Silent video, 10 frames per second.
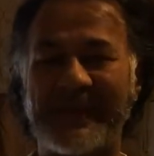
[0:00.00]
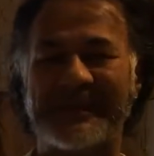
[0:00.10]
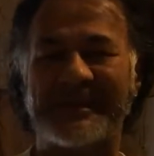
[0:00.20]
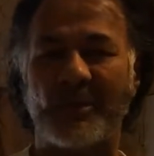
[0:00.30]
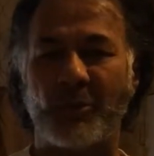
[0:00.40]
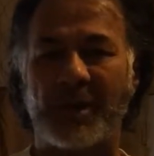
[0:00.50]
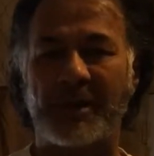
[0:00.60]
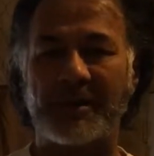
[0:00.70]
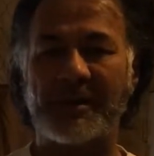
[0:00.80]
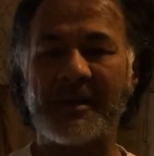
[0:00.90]
in the
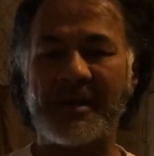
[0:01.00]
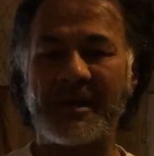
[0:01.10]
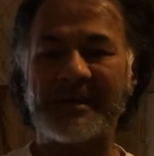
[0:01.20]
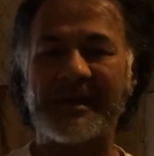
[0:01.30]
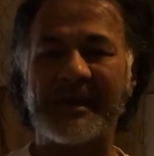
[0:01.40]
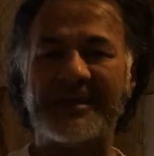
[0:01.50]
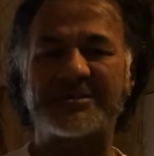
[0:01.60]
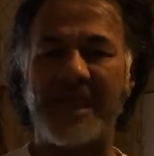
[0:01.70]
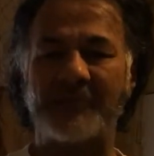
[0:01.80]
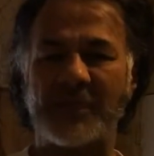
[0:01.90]
world in the late
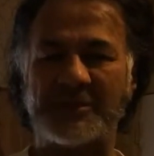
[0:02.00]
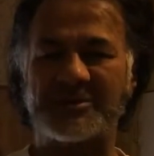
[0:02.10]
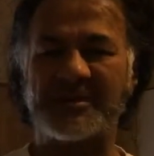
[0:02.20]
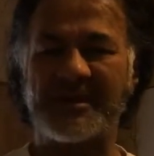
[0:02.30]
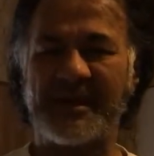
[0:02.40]
70s?